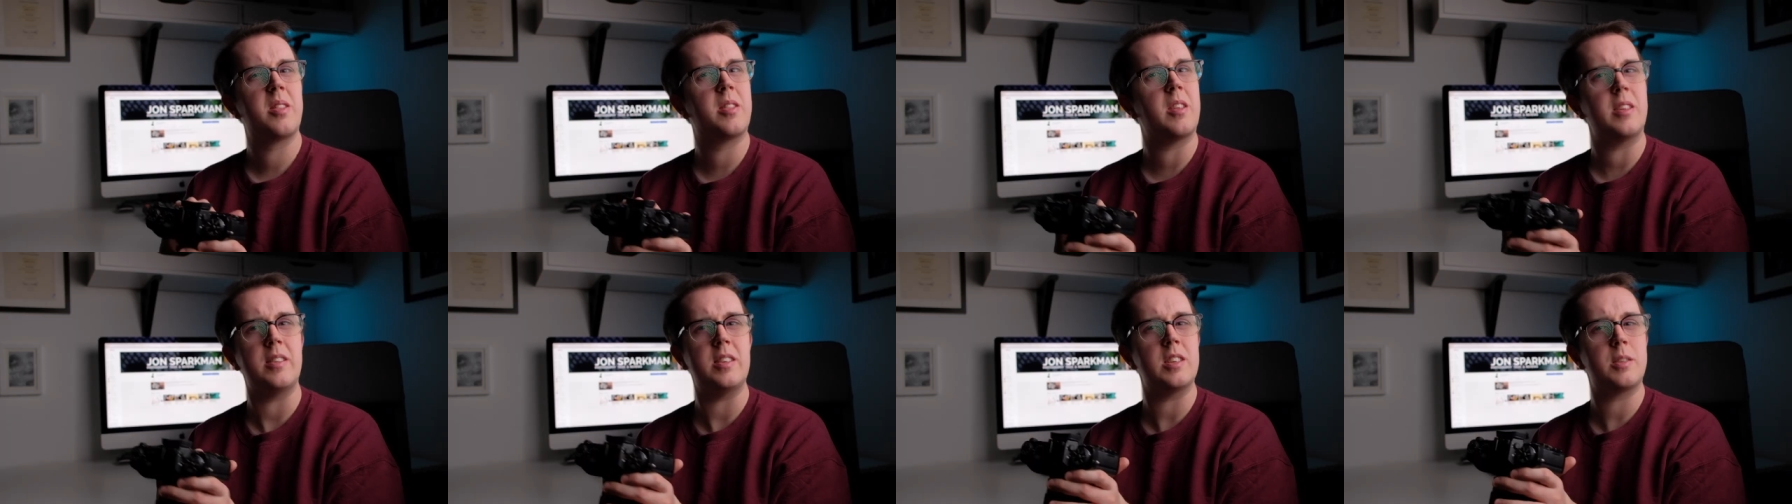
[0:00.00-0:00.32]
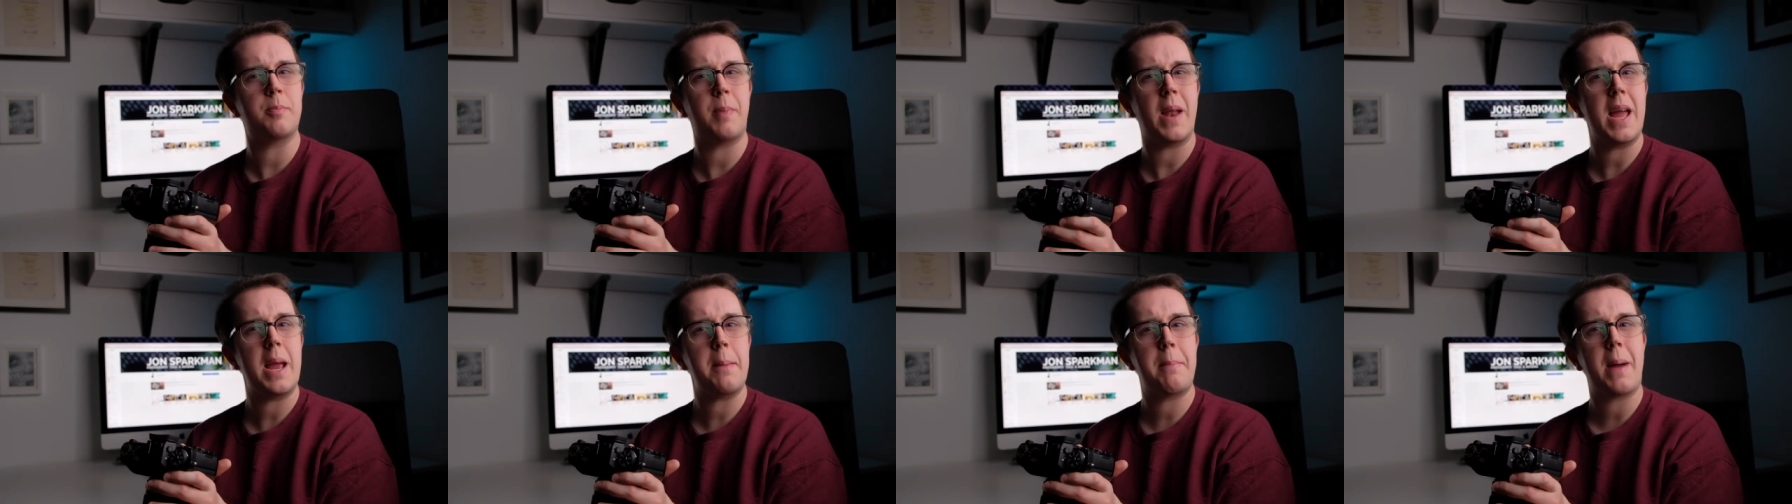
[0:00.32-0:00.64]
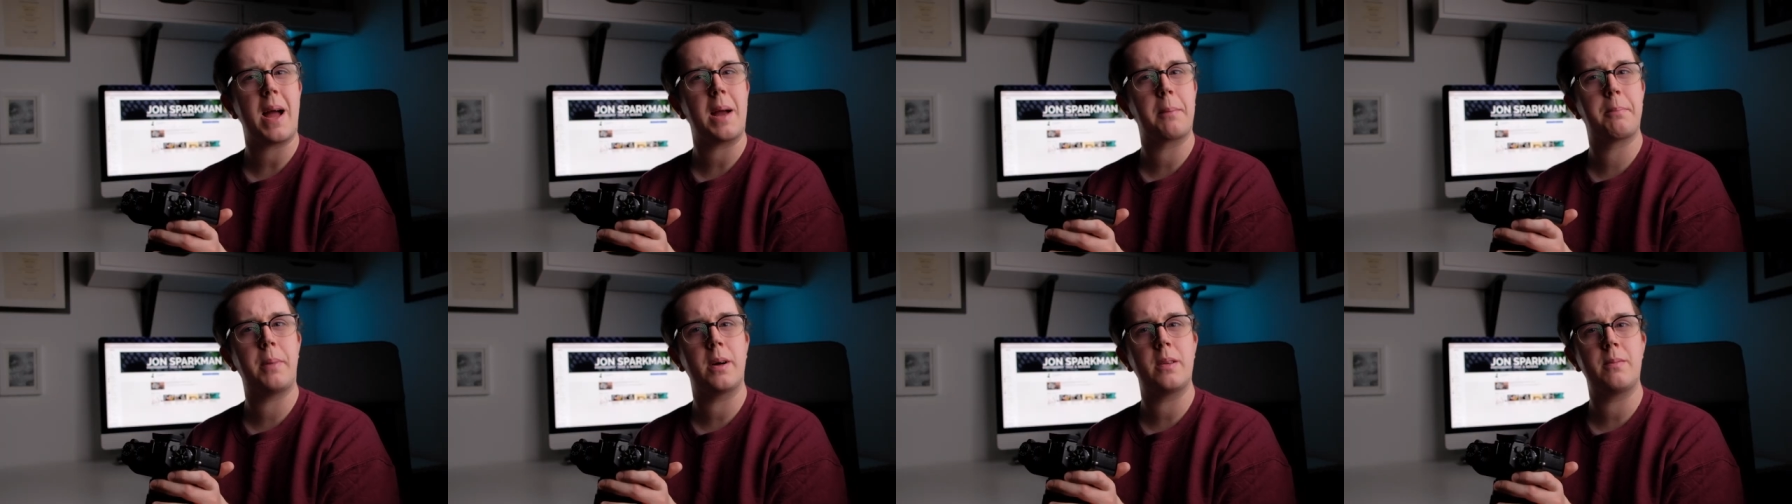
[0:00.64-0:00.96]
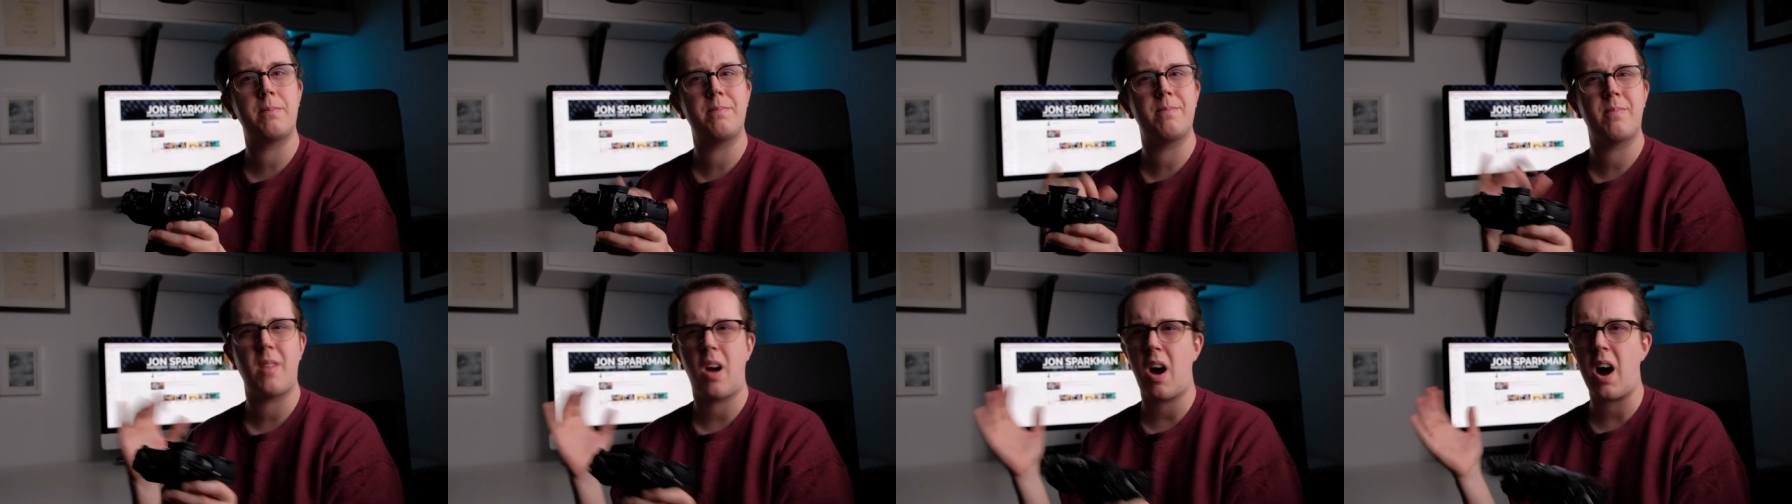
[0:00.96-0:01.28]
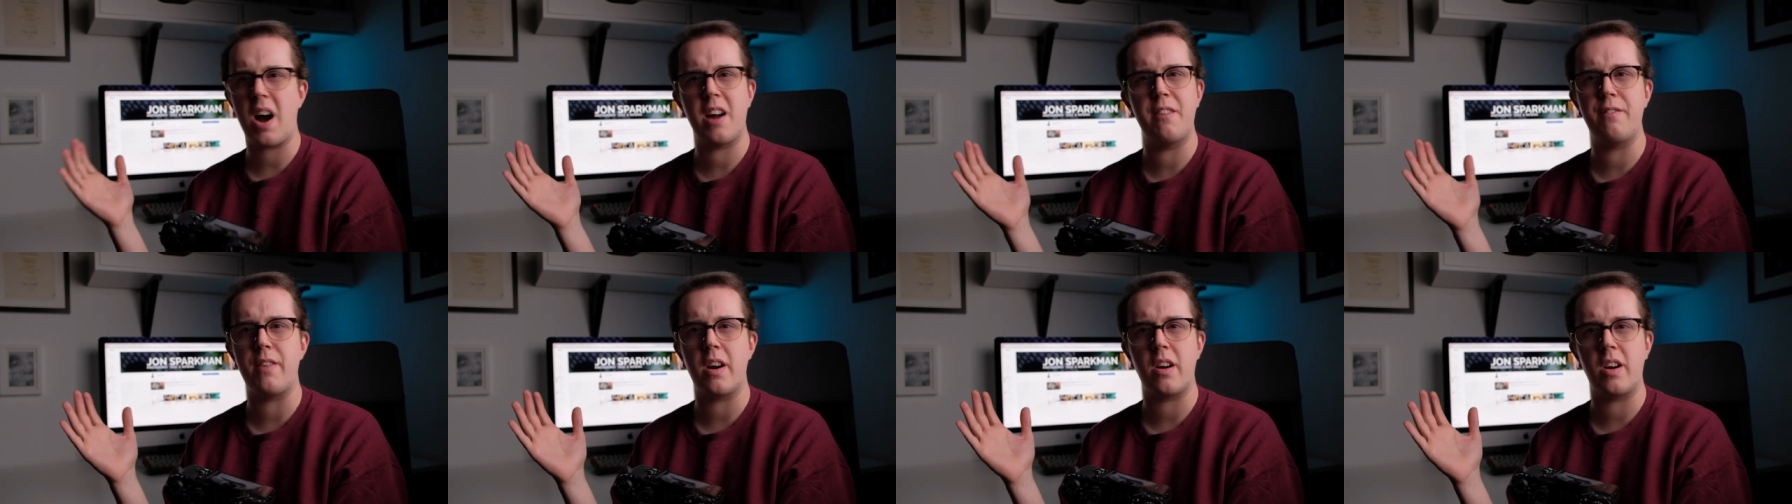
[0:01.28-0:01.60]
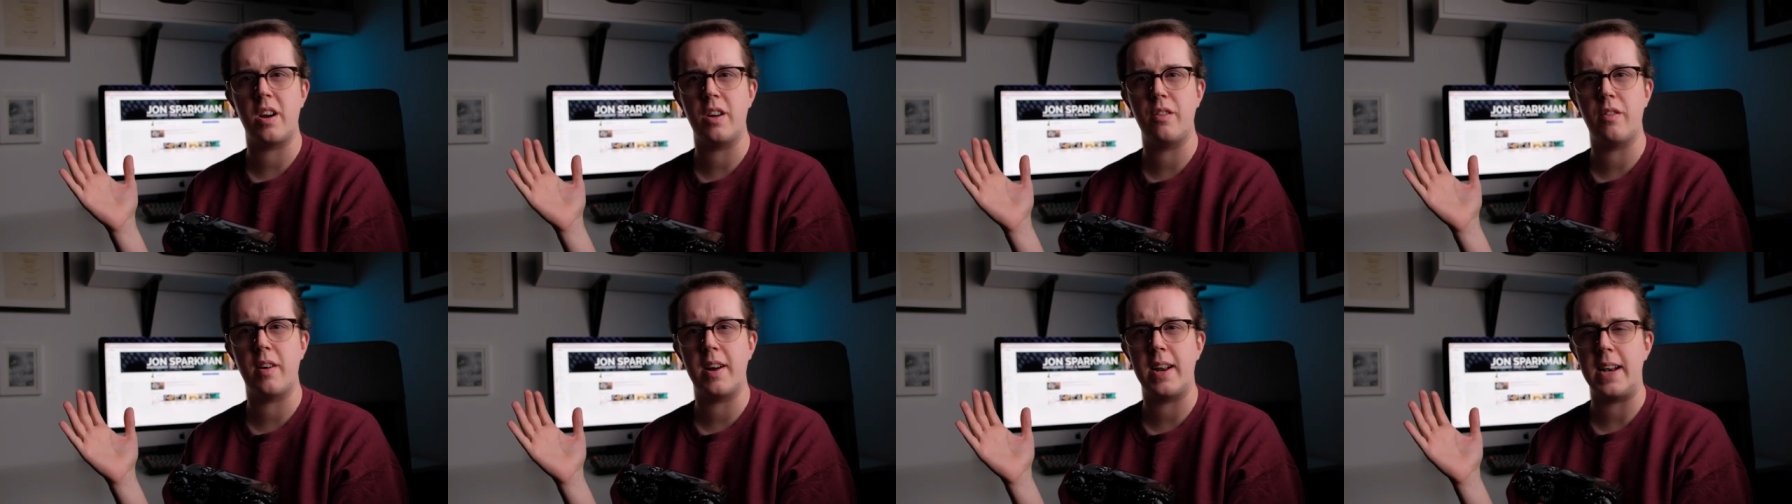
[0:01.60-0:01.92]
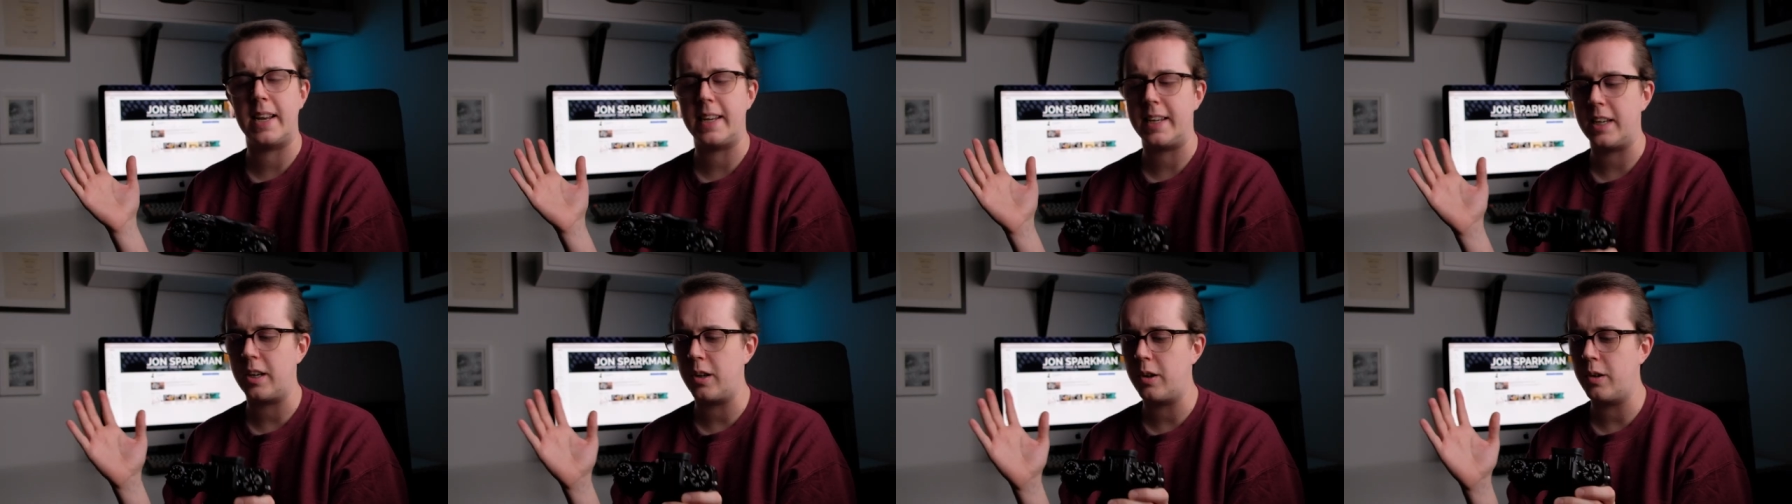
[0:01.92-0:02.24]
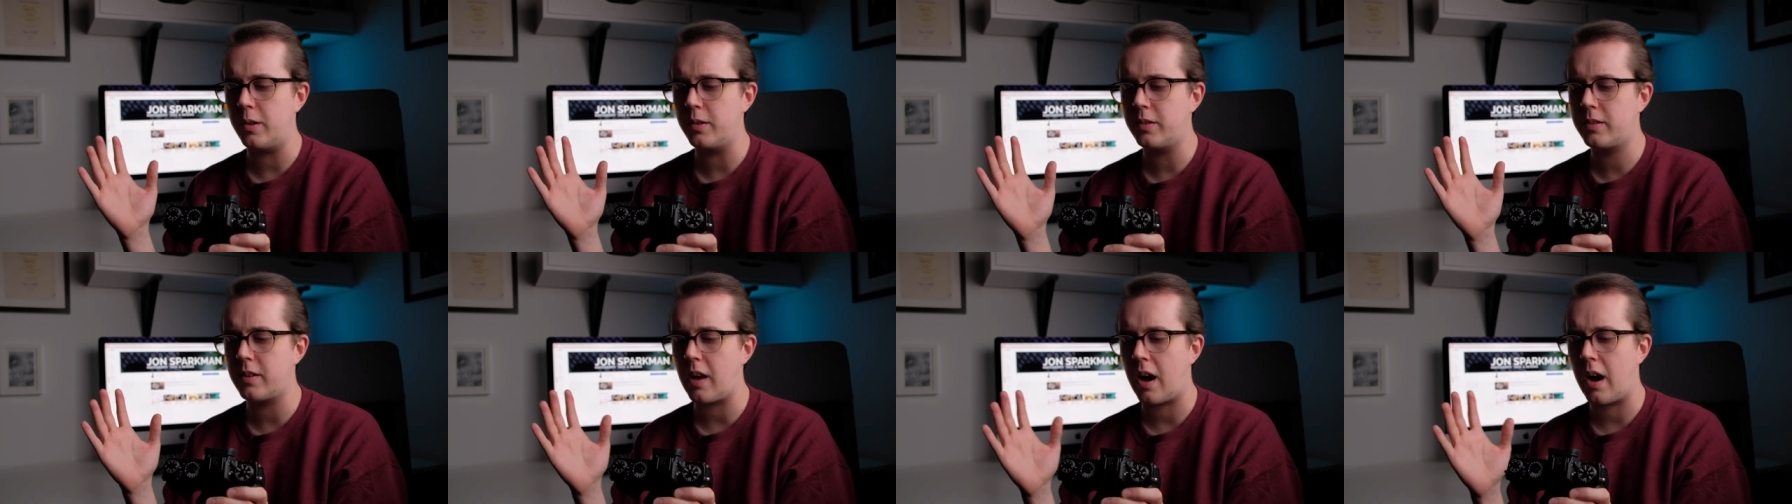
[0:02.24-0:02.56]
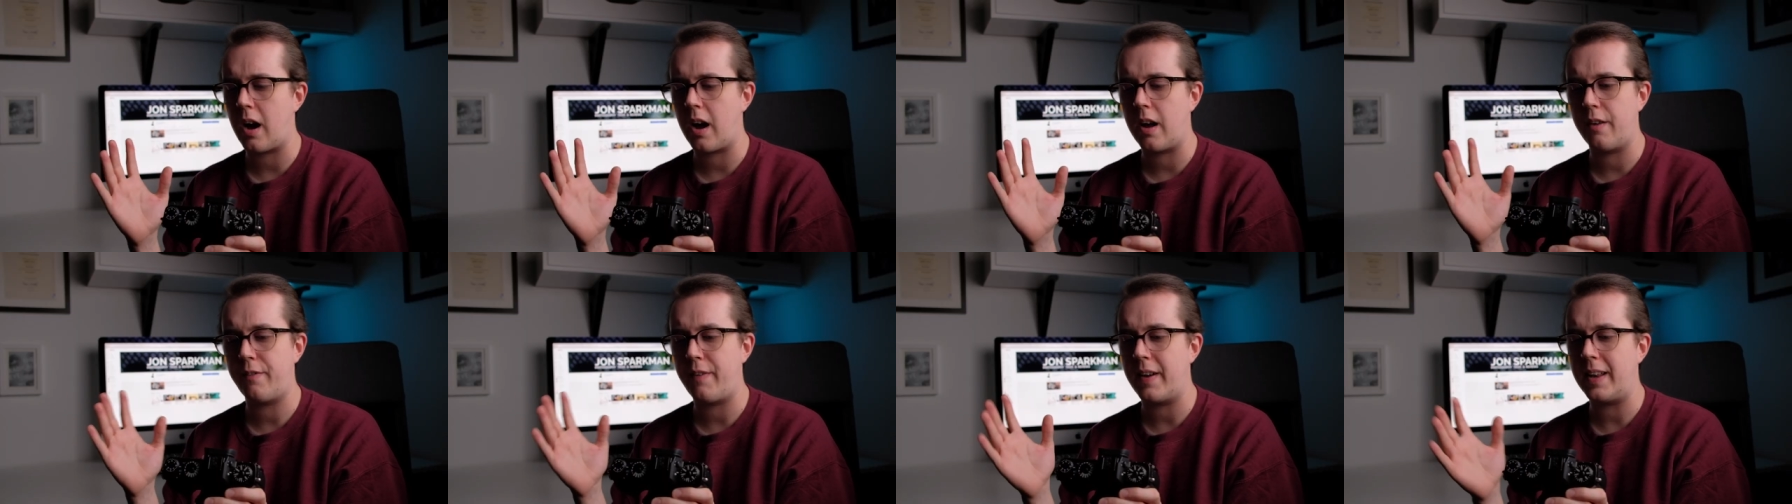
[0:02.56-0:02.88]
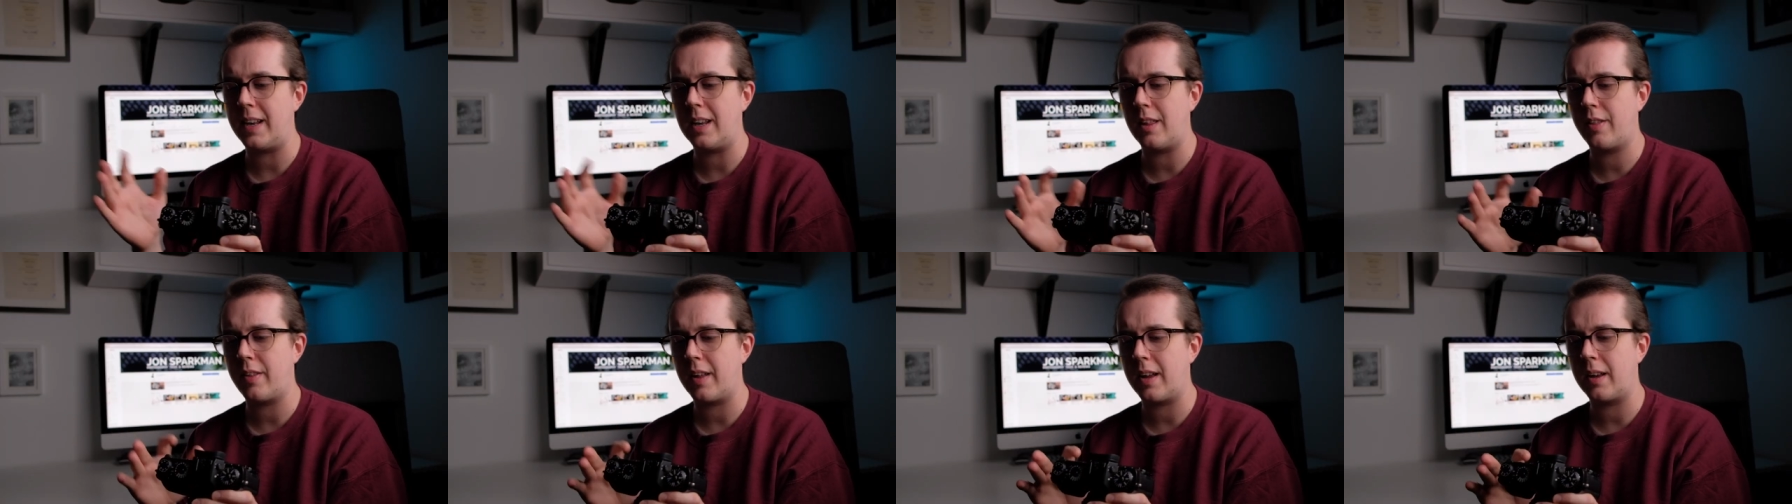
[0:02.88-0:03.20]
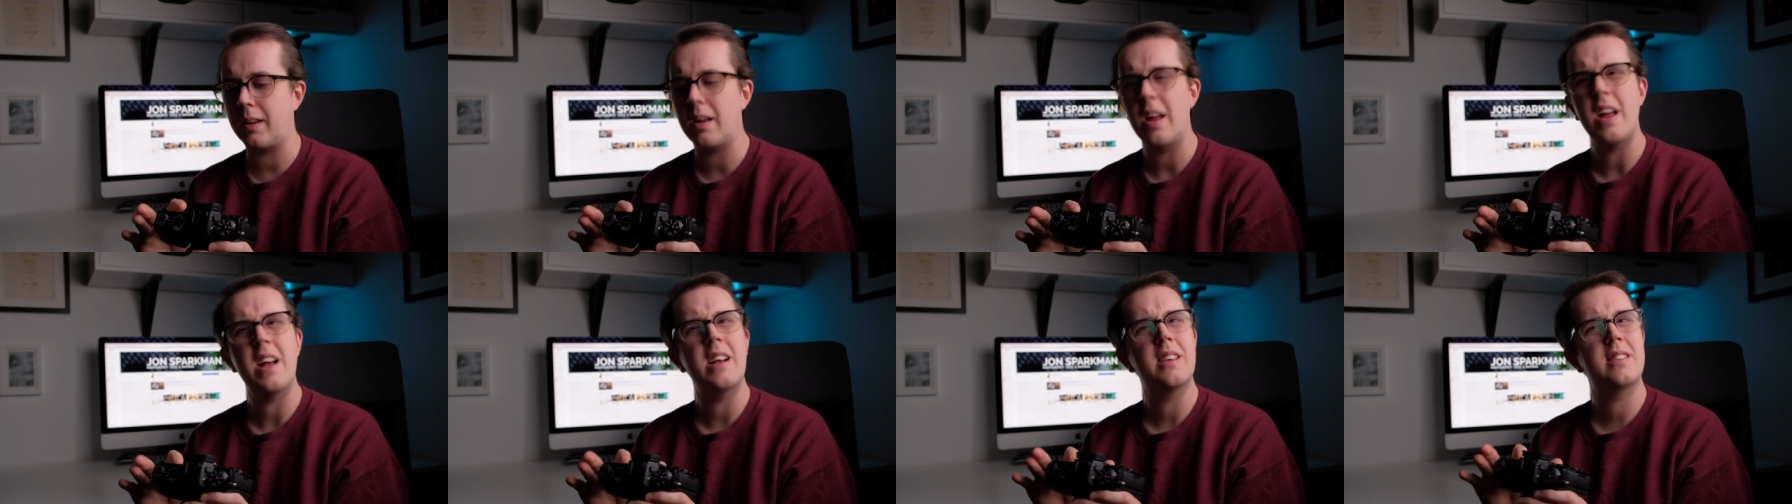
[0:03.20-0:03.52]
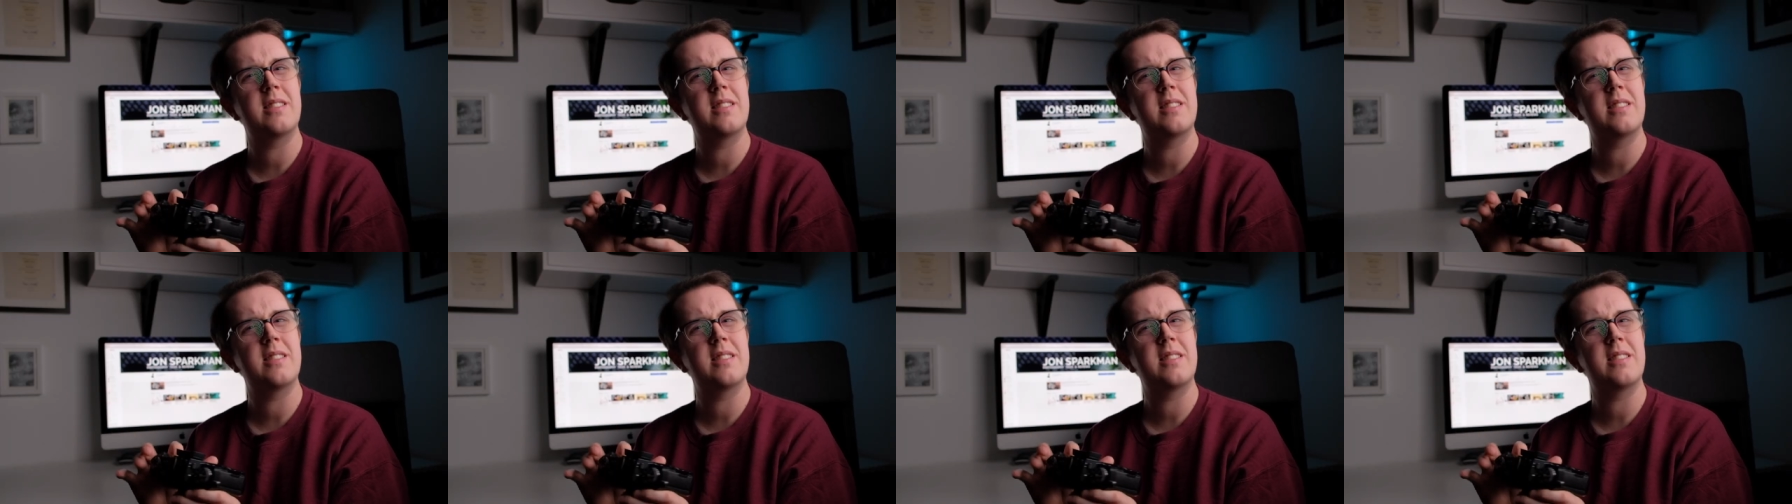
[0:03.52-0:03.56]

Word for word: The display back button I very rarely use, uh, if anything.